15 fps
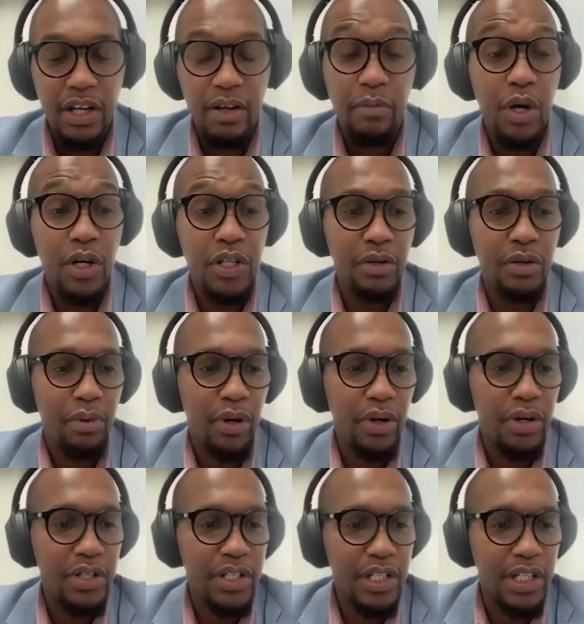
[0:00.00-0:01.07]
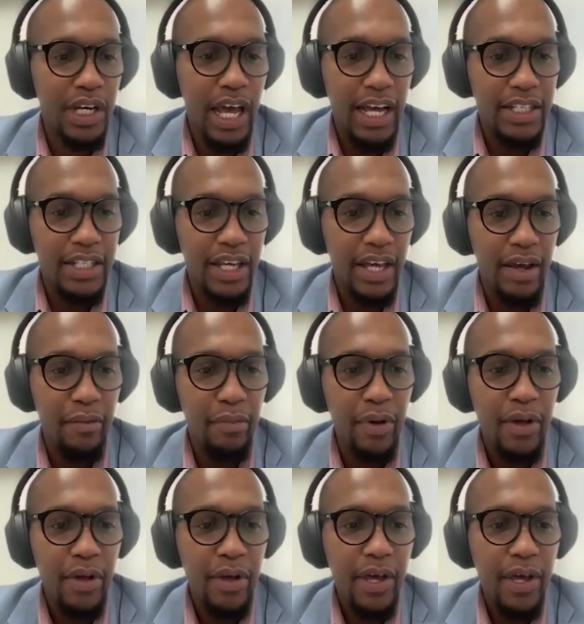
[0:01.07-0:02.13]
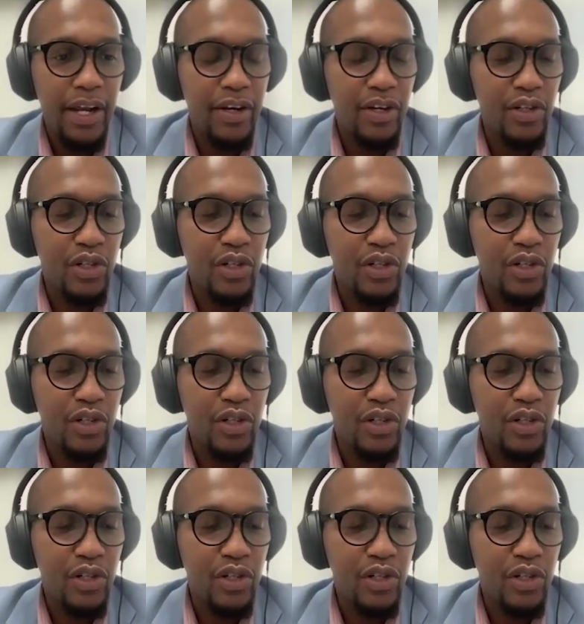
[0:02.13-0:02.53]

the emerging policy landscape and